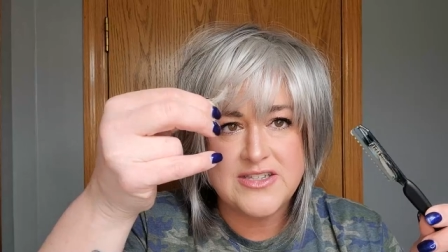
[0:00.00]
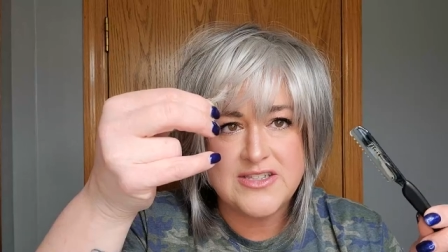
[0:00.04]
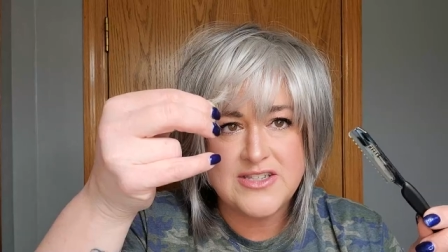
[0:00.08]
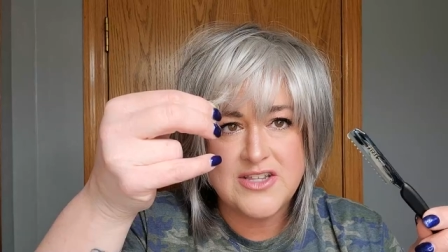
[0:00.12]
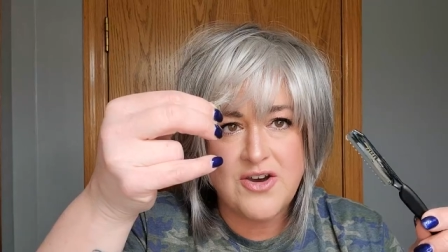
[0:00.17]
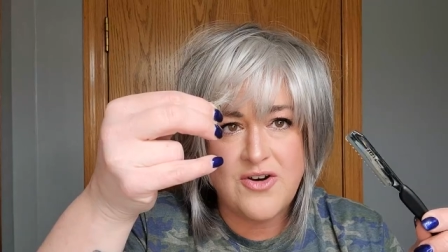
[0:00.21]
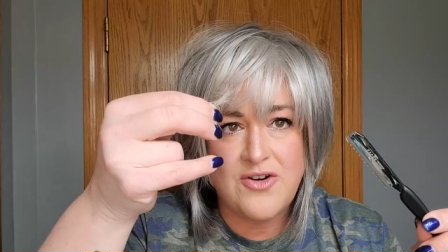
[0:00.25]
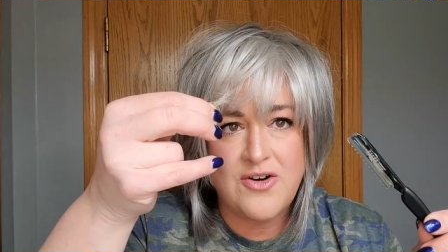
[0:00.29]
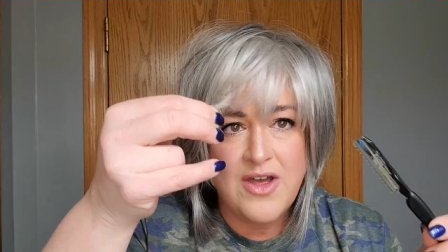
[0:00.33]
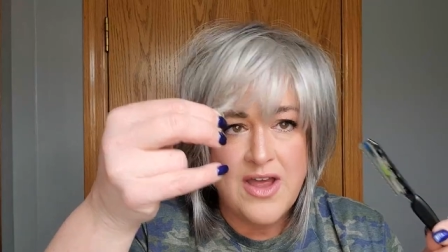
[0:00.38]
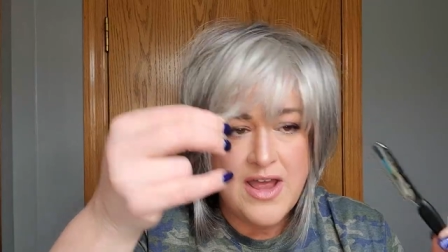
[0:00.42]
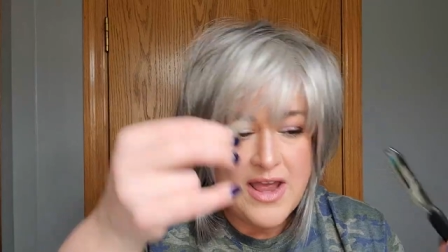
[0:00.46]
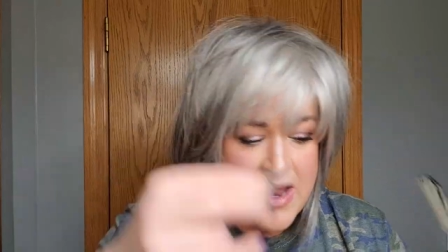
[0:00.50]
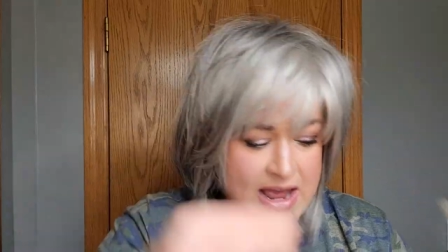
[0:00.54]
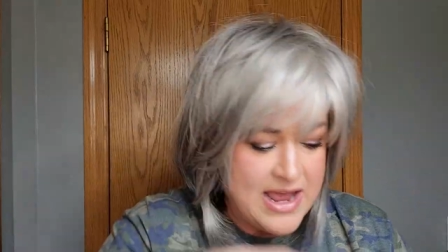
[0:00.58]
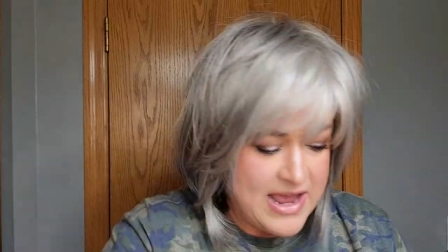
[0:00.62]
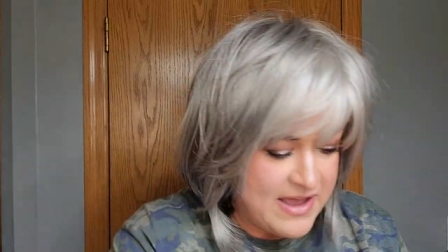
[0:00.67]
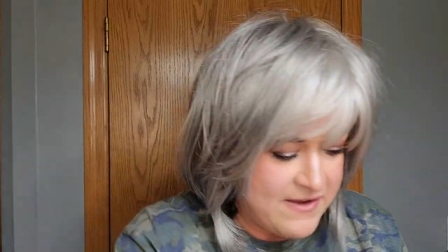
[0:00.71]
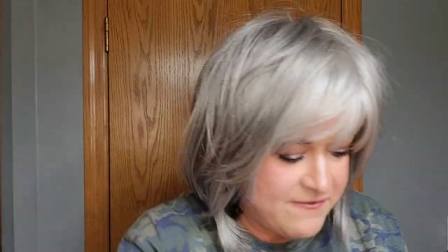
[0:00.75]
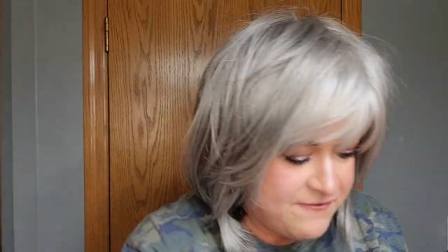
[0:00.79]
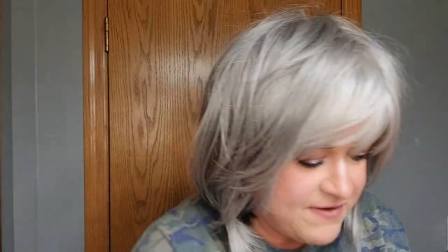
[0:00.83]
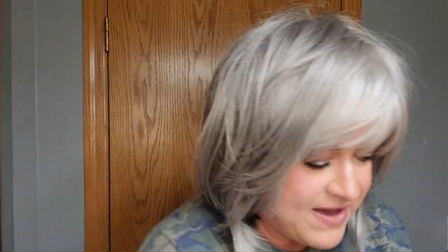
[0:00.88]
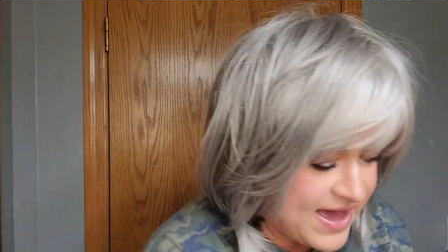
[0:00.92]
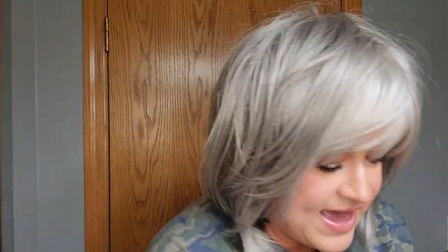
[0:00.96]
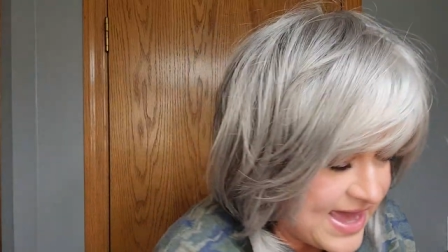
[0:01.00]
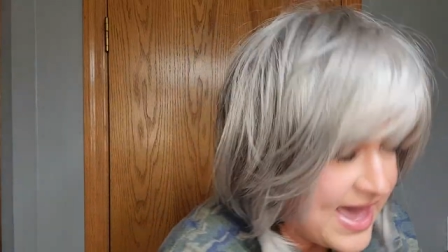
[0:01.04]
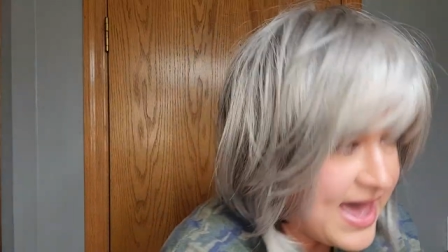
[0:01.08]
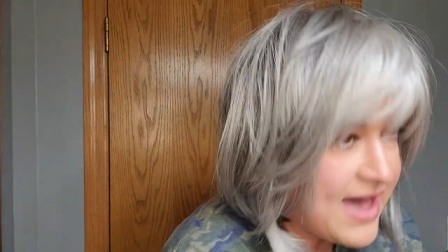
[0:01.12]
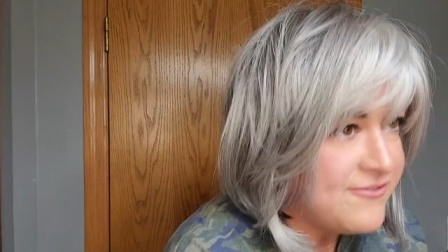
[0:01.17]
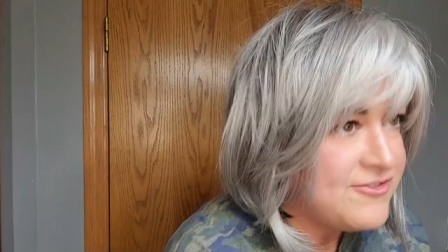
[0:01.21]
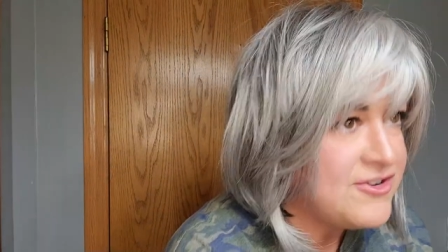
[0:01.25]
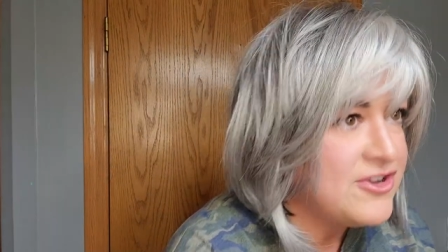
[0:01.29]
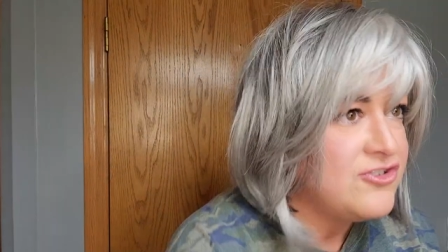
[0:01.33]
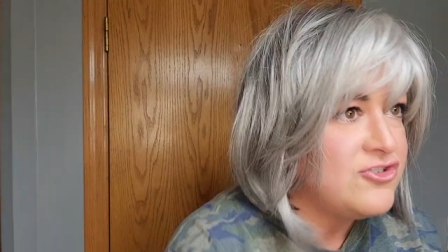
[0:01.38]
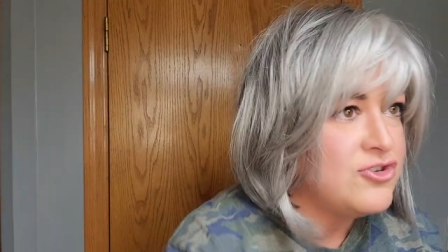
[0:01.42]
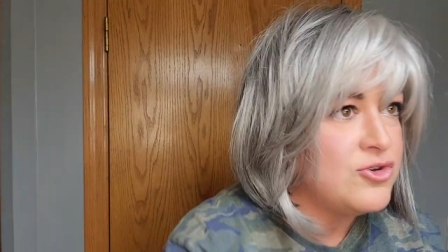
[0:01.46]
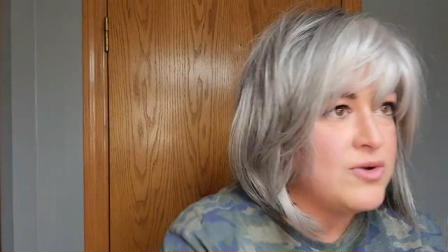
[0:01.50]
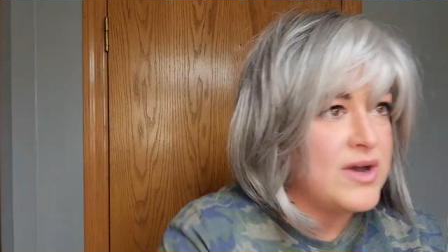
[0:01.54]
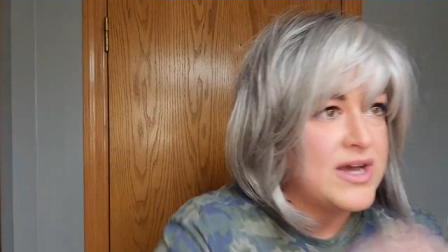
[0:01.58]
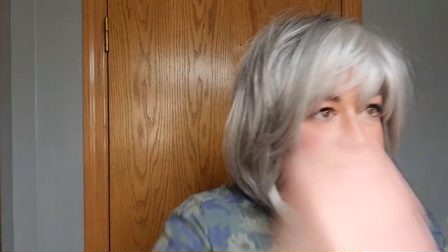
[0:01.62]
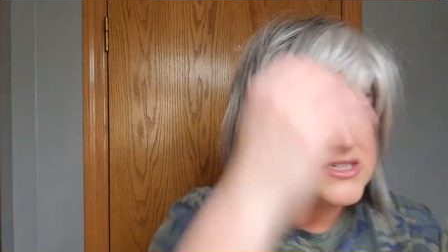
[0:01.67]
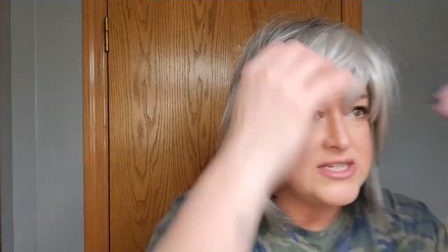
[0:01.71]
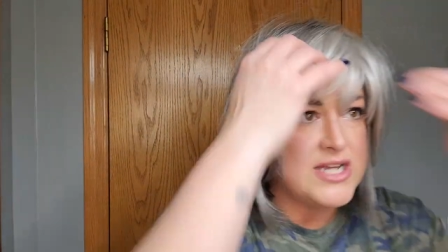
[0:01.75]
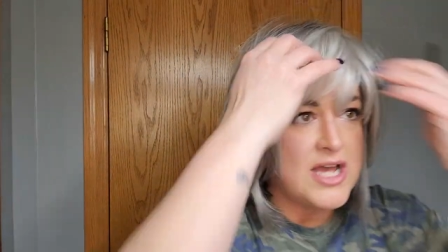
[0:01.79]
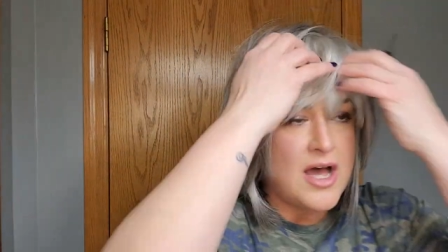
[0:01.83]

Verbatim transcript: it. So if I have to do a